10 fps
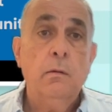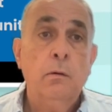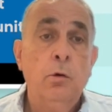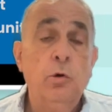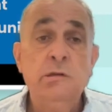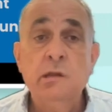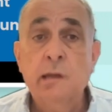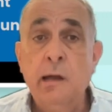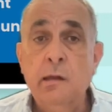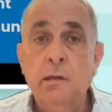Who is the
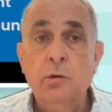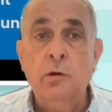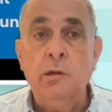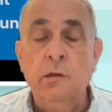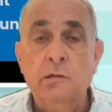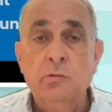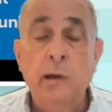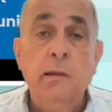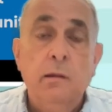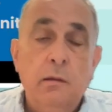target audience?
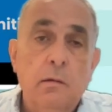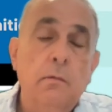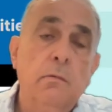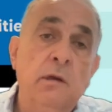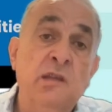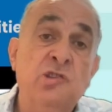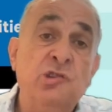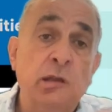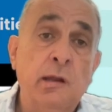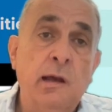Well, in
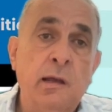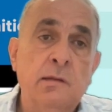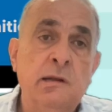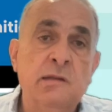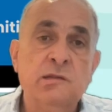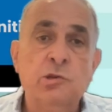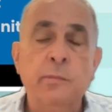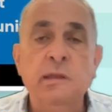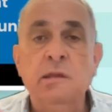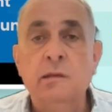general, there is so
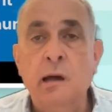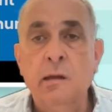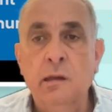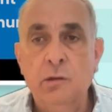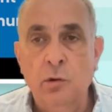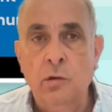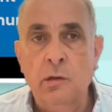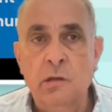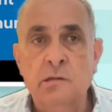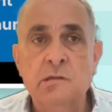many target
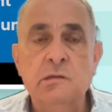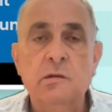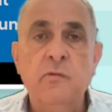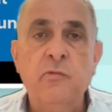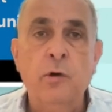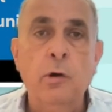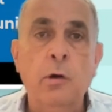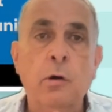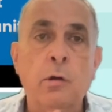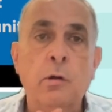audience
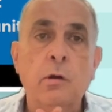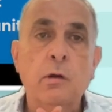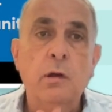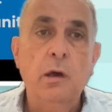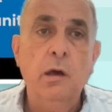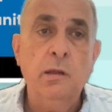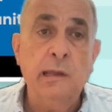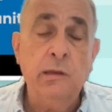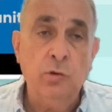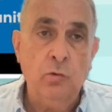for
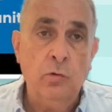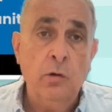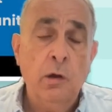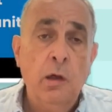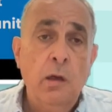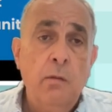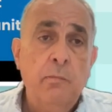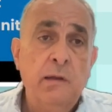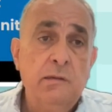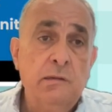NetU,
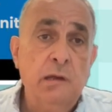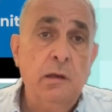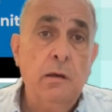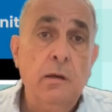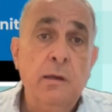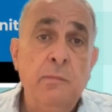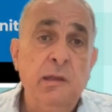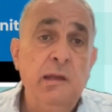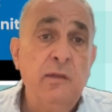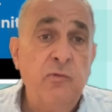but the
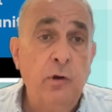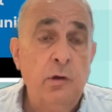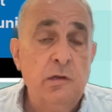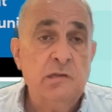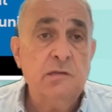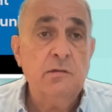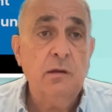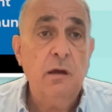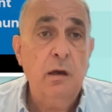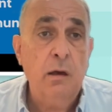immediate focus
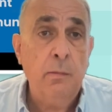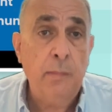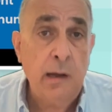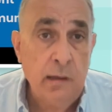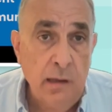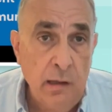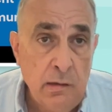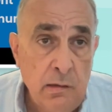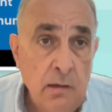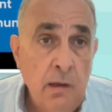market